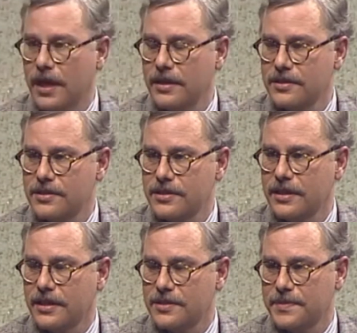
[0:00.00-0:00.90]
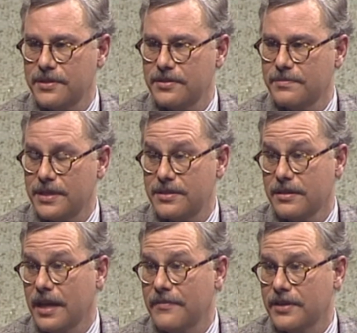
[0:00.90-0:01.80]
I didn't see any spaceship. I
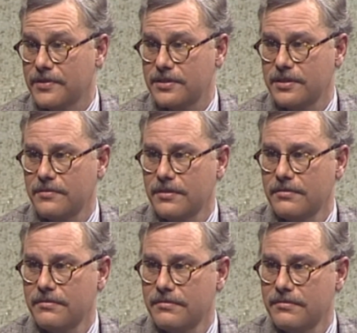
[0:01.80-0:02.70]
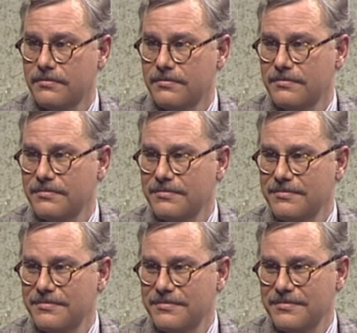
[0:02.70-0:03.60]
still haven't ever seen one. Okay,
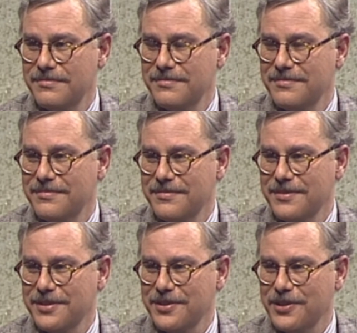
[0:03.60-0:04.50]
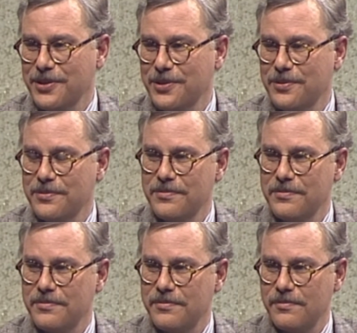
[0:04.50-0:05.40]
so we don't know where it was, but no. you were
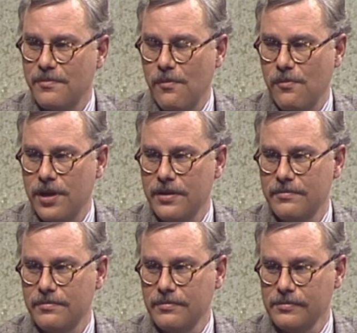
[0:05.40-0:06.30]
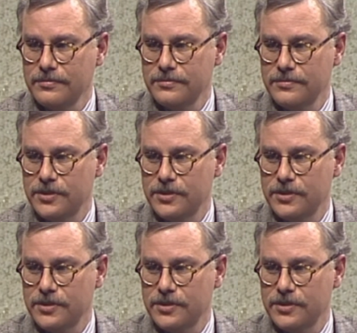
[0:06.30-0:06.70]
abducted by these strange right. creatures.